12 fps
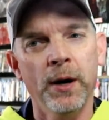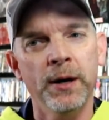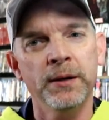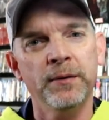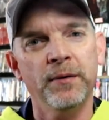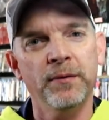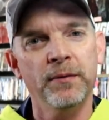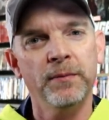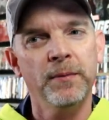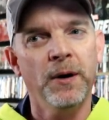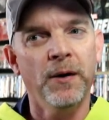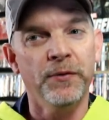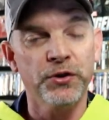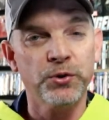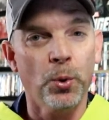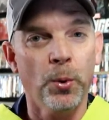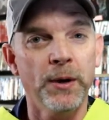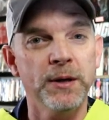one of the
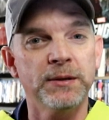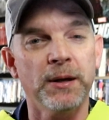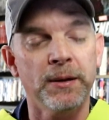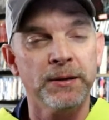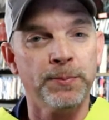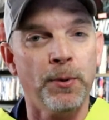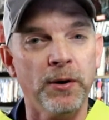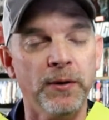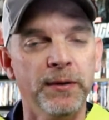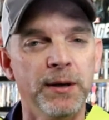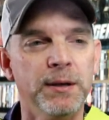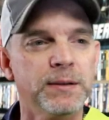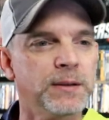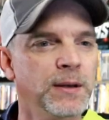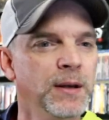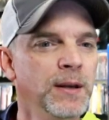stories as part of this.